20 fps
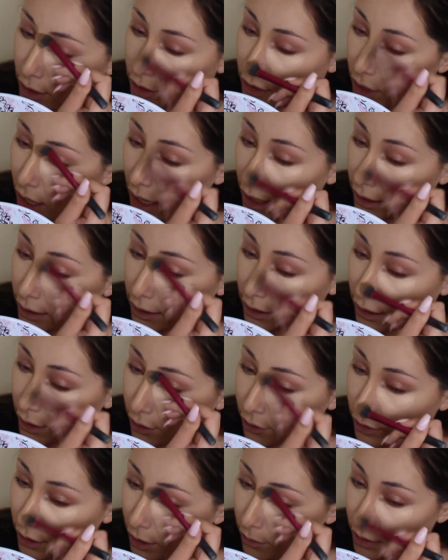So I
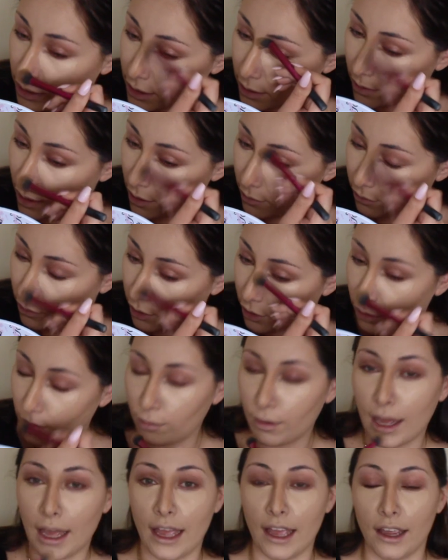literally went to my
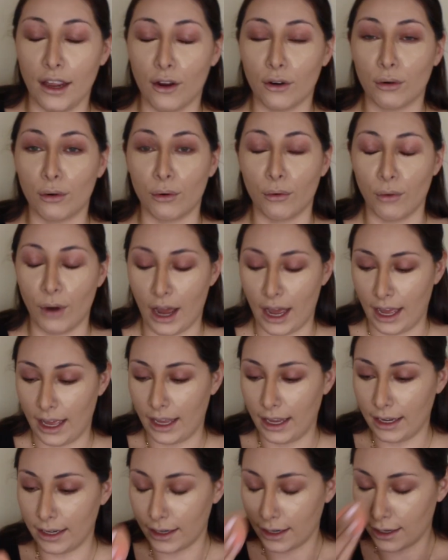room and
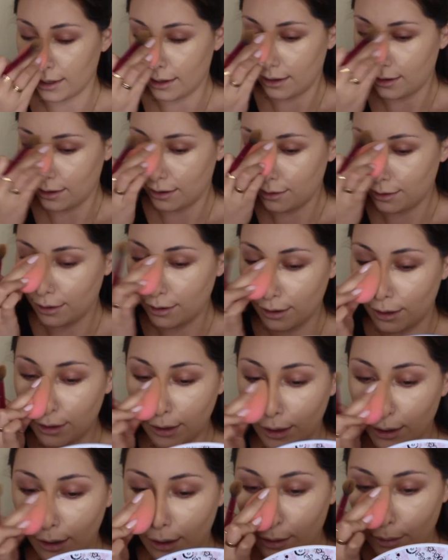cried
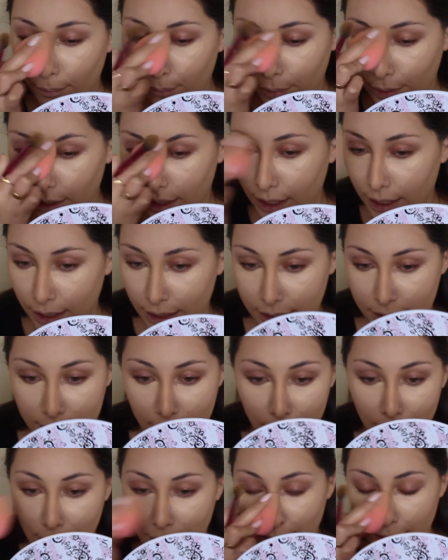because
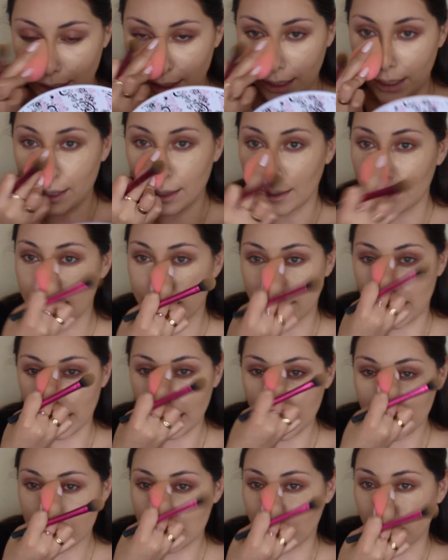he said
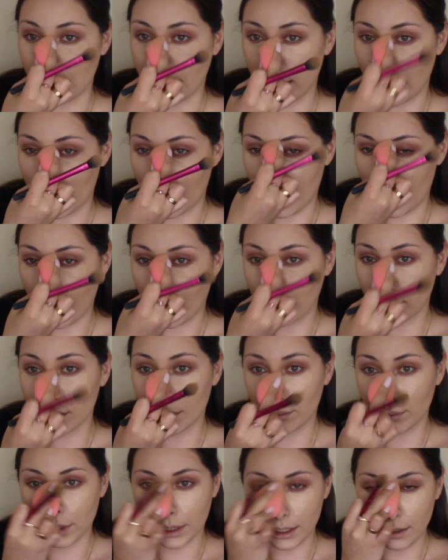that to me and I
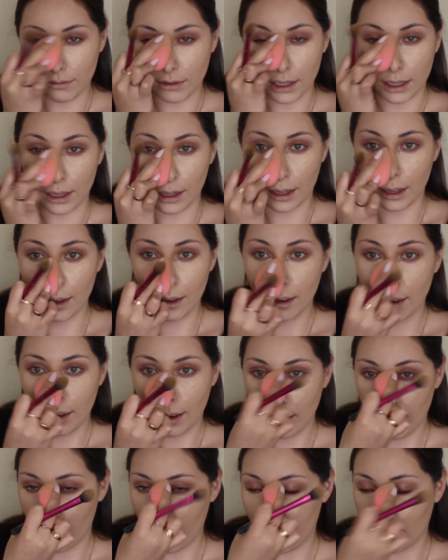couldn't believe it.
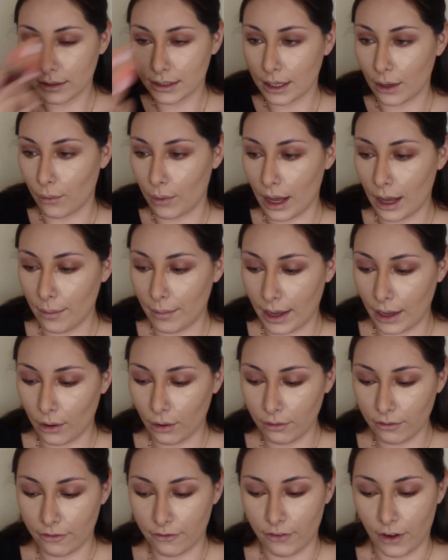I was like, wow, my
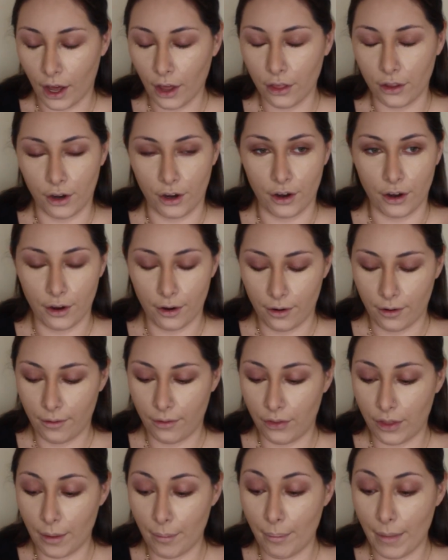own father,
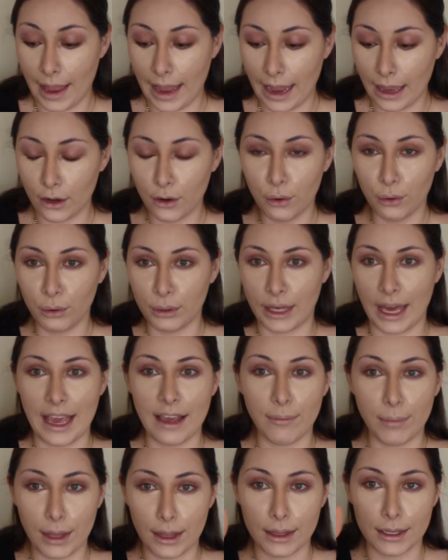the man who
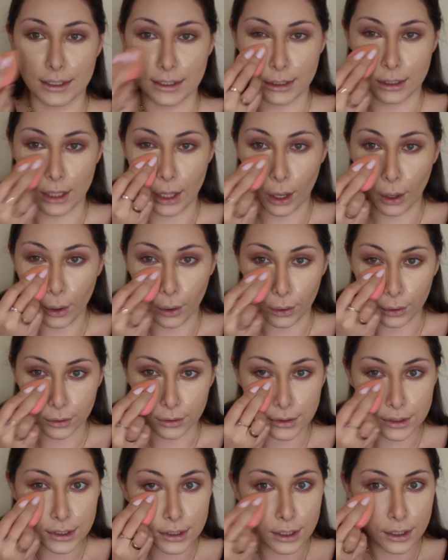gave me this
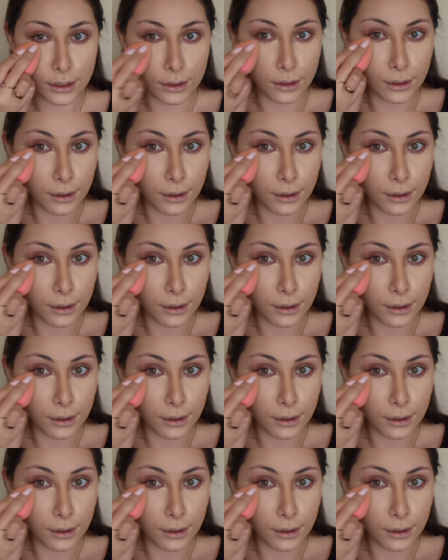nose